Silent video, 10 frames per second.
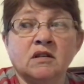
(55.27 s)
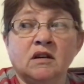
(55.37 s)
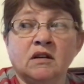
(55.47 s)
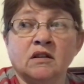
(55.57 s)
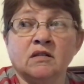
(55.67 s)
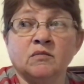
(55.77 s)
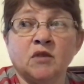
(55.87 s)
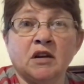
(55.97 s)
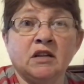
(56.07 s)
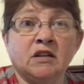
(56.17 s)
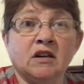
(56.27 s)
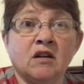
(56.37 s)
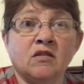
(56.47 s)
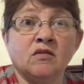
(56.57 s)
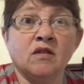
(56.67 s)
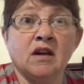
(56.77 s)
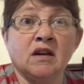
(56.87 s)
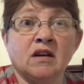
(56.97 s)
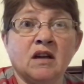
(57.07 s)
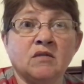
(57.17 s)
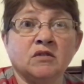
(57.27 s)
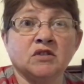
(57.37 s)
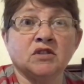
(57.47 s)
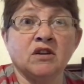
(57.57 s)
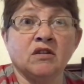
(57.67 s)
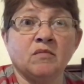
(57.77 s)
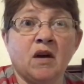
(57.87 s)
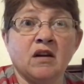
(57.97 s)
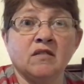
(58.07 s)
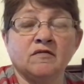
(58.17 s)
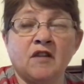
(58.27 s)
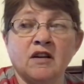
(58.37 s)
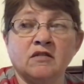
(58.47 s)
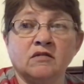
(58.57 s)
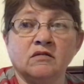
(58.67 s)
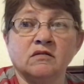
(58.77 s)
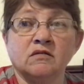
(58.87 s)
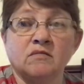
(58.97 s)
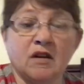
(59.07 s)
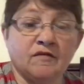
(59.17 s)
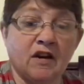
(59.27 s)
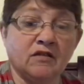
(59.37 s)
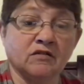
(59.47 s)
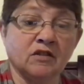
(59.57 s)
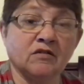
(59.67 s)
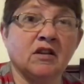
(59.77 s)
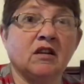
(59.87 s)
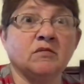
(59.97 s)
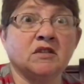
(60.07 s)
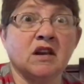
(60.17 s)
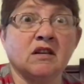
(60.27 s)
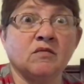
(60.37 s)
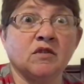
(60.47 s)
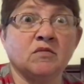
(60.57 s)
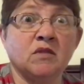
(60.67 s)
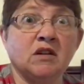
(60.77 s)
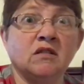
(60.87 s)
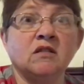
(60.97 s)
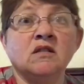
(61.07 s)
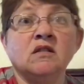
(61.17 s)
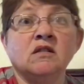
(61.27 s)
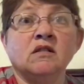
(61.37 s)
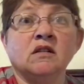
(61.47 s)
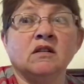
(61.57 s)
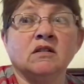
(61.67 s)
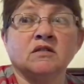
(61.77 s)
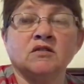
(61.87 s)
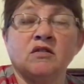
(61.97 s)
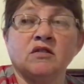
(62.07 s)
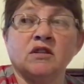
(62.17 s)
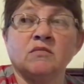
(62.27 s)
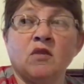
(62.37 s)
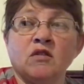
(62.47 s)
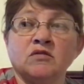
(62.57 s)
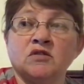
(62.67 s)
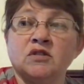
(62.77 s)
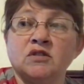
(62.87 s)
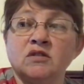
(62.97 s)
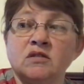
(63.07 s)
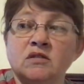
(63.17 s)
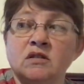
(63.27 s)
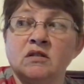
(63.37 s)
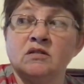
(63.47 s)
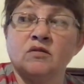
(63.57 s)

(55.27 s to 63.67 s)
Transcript: um, ready to go, and I will share my final my final gear that I'll be taking with me uh, starting in March, uh,